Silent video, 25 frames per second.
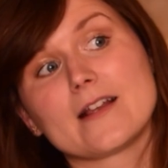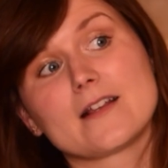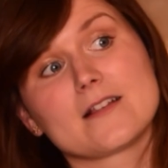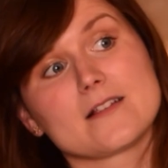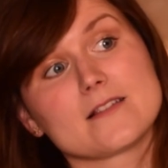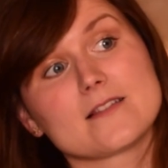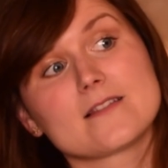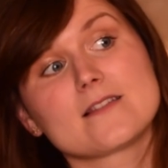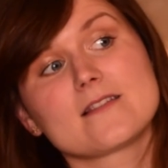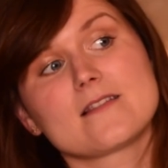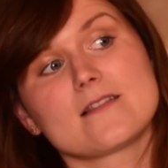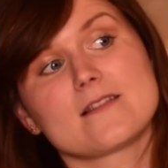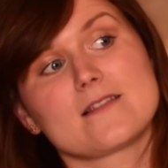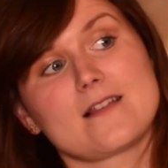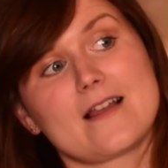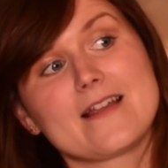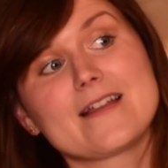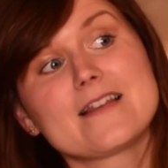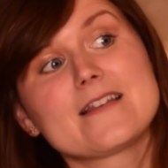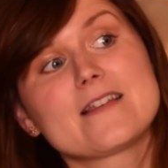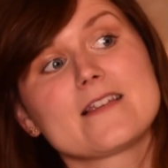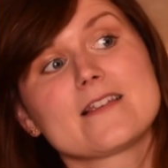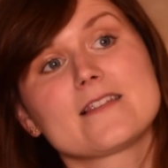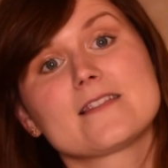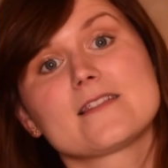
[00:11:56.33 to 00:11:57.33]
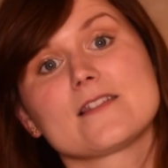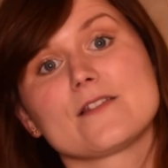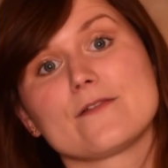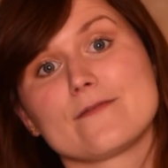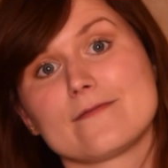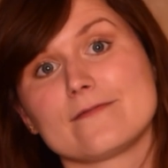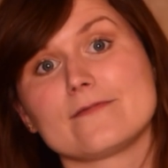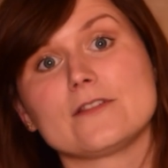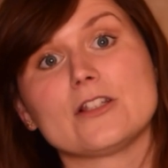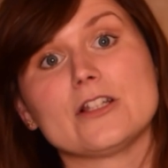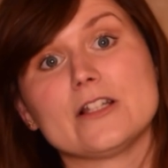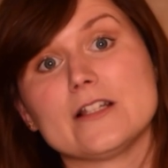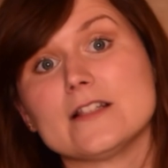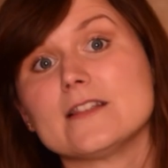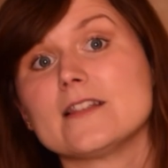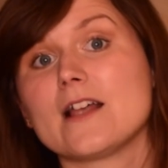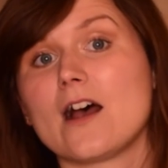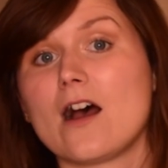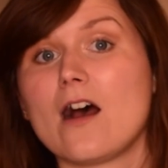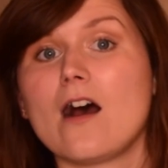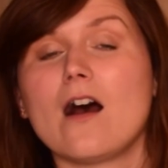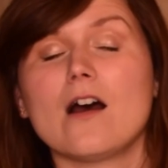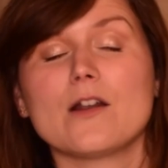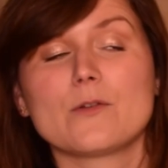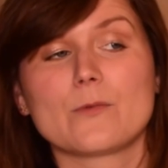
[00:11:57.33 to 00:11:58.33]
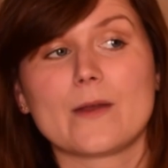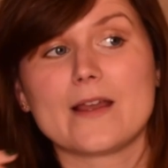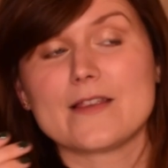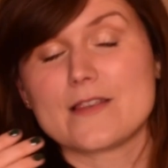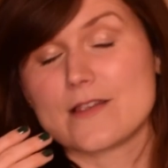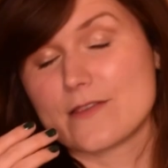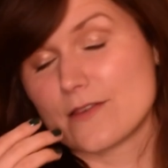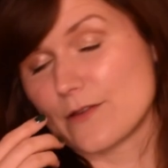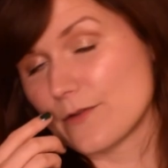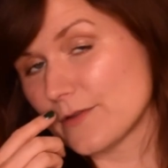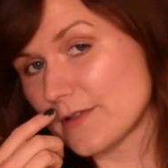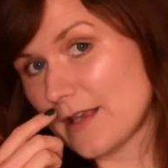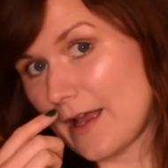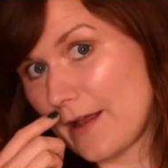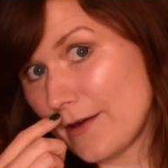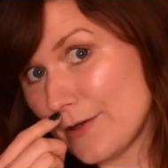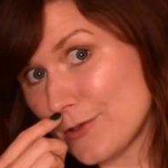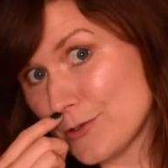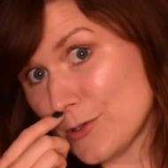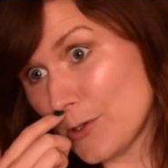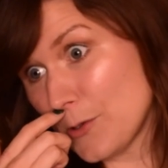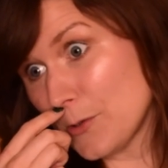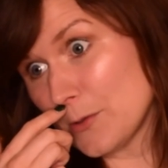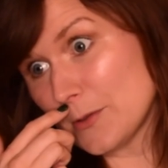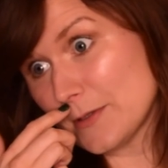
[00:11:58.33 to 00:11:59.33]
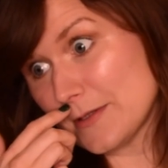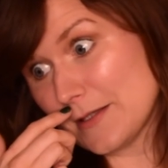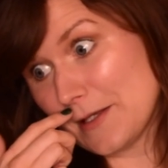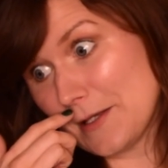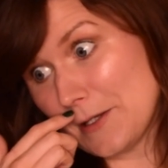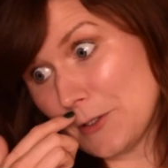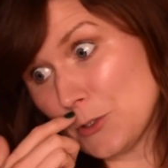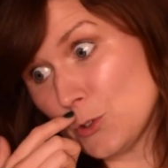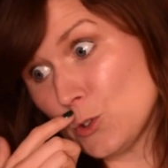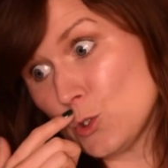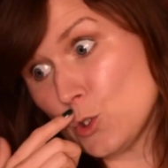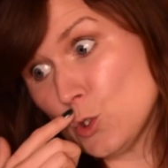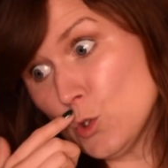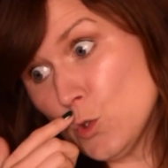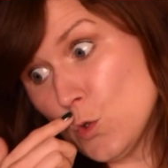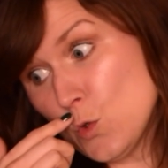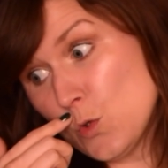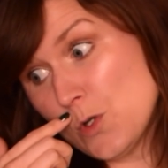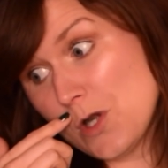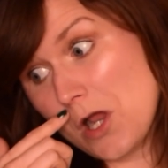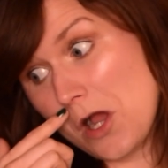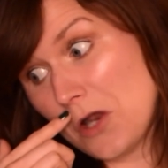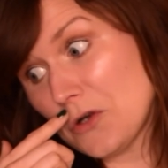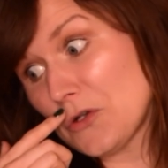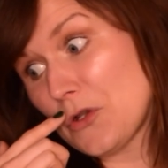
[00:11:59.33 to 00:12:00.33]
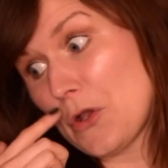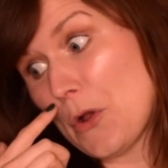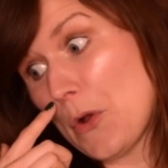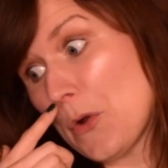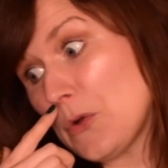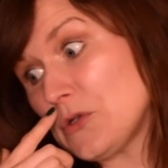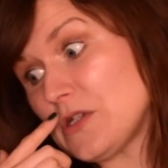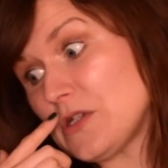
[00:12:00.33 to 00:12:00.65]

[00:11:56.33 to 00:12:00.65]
Because scientists have learned the hard way that those kind of jokes like do not go